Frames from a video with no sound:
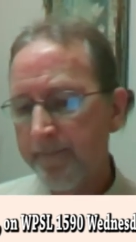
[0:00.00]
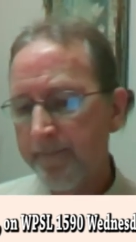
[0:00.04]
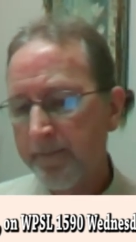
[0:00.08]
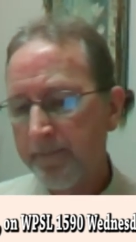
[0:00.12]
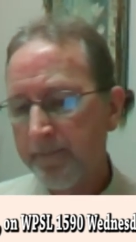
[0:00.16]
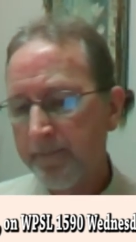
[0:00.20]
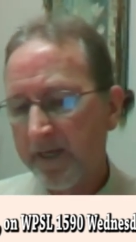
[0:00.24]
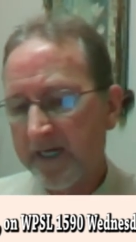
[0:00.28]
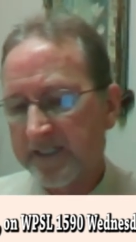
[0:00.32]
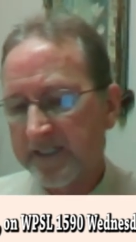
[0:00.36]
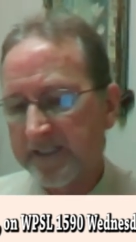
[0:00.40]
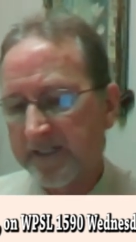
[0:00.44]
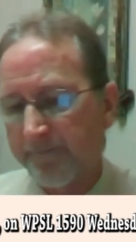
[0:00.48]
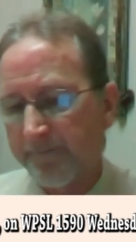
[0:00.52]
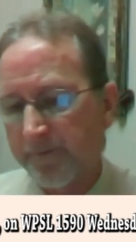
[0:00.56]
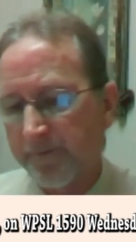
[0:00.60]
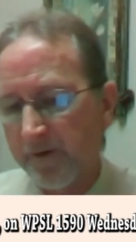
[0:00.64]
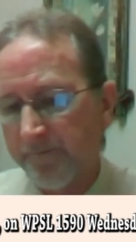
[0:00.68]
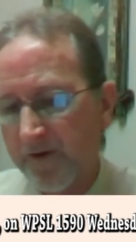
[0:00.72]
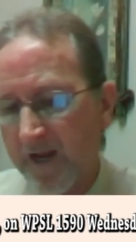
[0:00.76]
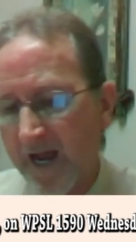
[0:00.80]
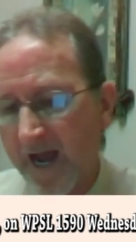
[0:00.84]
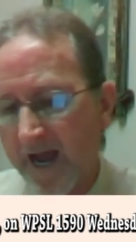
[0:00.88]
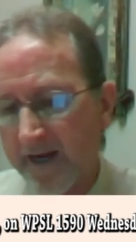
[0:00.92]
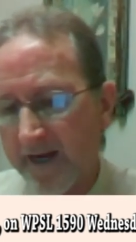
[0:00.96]
Because if
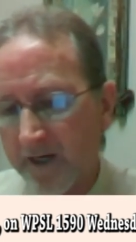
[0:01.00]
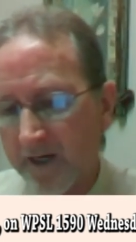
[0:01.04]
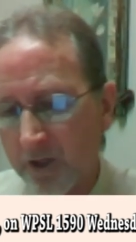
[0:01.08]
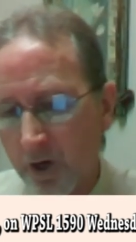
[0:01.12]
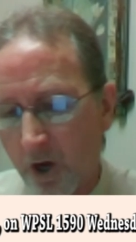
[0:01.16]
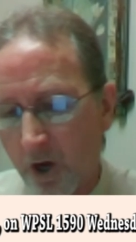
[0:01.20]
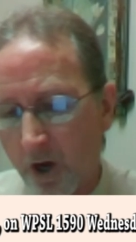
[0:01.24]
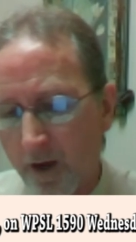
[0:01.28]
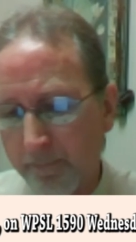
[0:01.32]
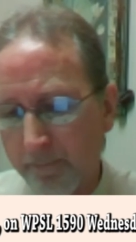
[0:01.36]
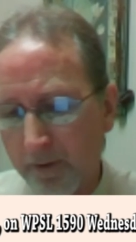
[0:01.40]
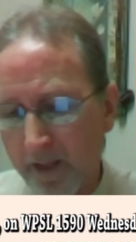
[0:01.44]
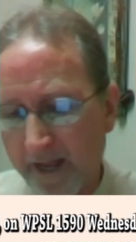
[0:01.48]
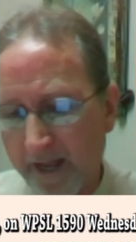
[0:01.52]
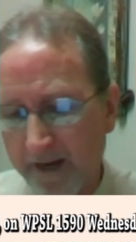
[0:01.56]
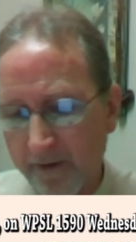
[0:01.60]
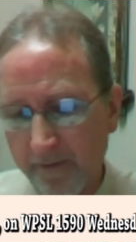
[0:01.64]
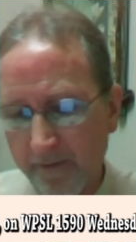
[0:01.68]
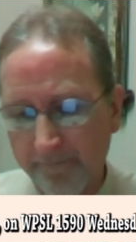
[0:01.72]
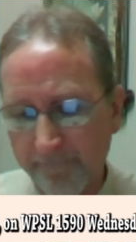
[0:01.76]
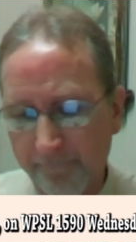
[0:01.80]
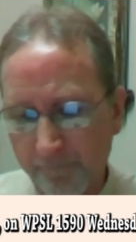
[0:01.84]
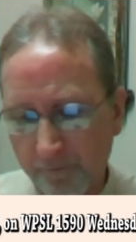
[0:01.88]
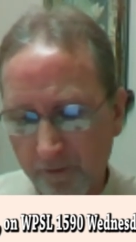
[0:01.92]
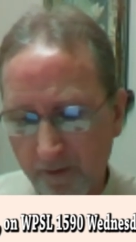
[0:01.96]
you've got
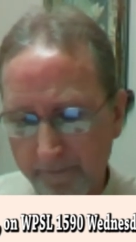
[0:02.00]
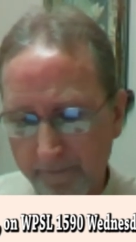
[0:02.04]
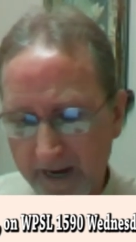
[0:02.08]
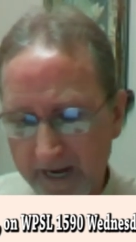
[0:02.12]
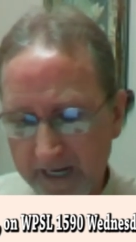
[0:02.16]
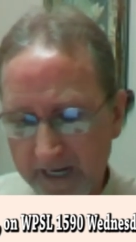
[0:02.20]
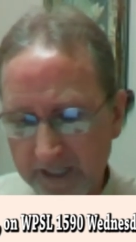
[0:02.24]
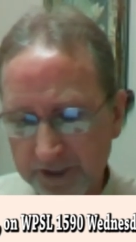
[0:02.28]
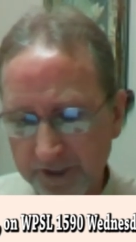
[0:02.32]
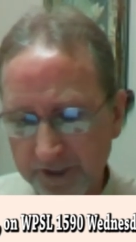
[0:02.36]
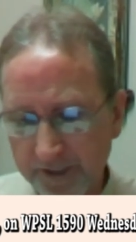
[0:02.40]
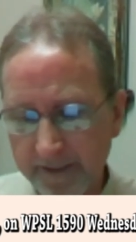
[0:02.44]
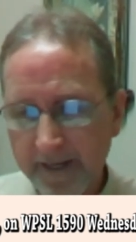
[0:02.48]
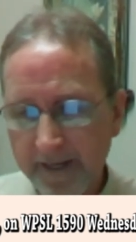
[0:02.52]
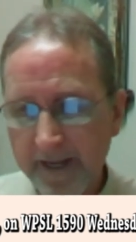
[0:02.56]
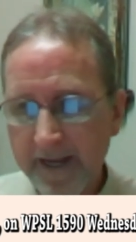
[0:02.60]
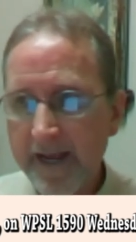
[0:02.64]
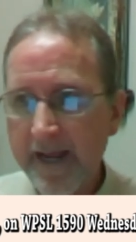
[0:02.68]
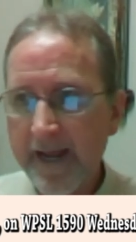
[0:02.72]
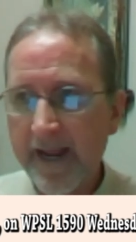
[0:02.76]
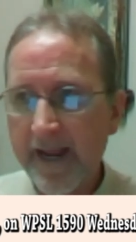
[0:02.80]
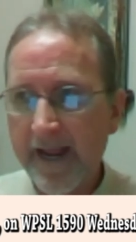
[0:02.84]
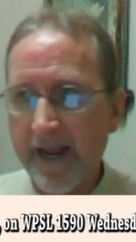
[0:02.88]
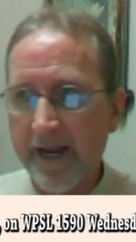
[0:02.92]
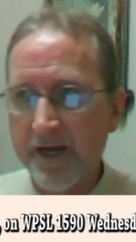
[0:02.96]
gallbladder inflammation
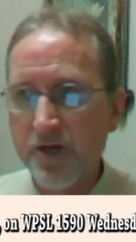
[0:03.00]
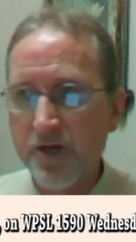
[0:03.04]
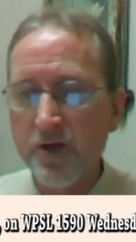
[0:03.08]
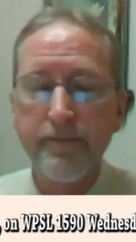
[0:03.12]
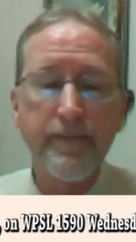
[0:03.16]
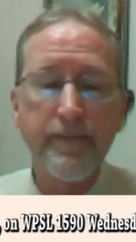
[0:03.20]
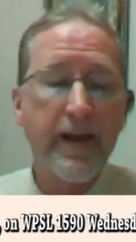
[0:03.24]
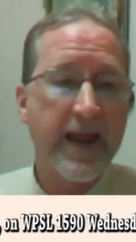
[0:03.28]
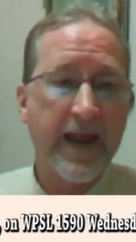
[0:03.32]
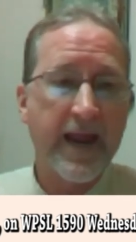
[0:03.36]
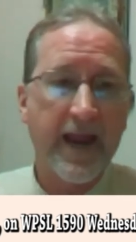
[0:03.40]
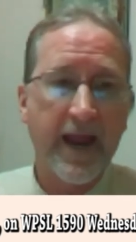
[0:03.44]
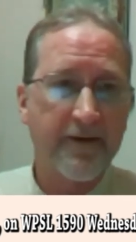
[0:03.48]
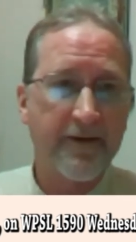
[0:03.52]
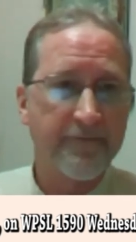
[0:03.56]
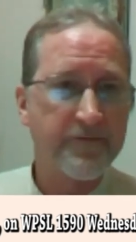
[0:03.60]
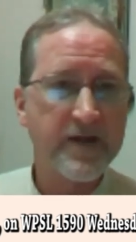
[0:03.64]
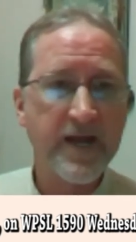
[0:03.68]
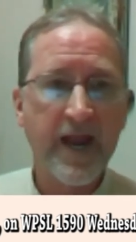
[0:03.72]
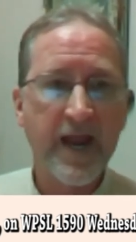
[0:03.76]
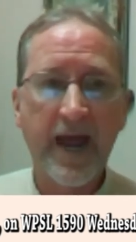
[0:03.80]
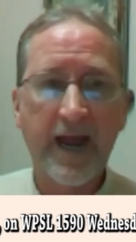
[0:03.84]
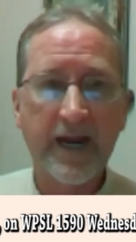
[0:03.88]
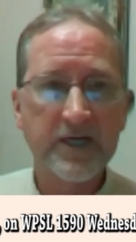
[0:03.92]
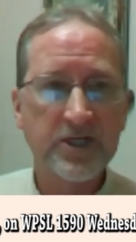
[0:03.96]
and you may have
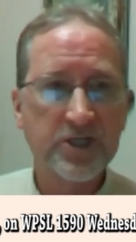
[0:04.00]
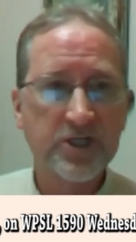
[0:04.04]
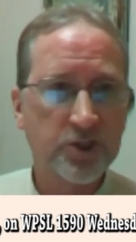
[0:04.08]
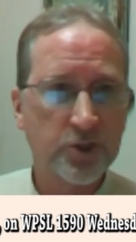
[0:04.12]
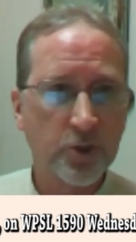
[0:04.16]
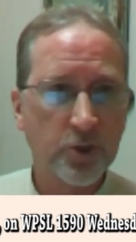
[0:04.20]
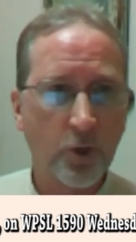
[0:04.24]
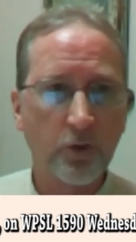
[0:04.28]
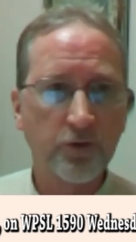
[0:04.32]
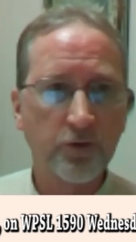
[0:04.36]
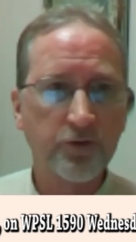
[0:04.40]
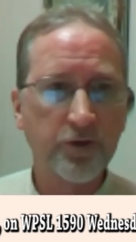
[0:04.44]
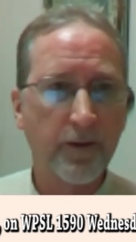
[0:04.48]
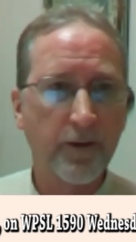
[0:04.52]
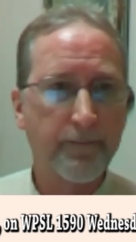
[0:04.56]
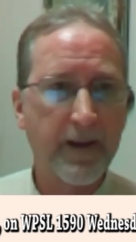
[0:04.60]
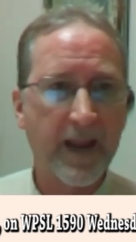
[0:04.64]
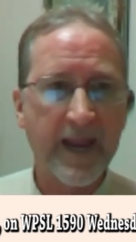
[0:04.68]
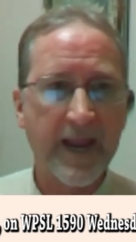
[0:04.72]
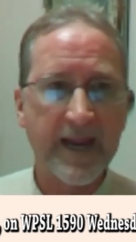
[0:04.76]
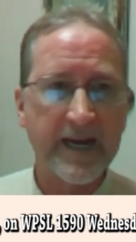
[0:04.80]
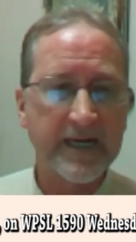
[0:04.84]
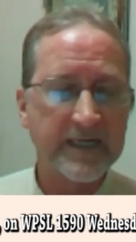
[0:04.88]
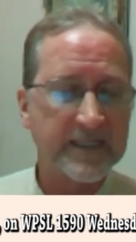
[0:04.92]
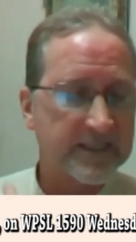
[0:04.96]
neck, shoulder
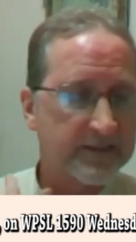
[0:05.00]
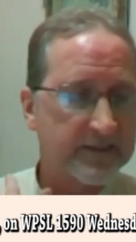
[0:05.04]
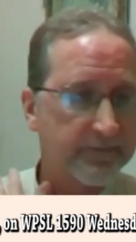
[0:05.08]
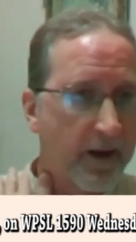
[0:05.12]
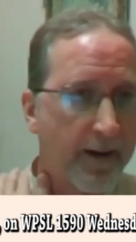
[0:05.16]
pains,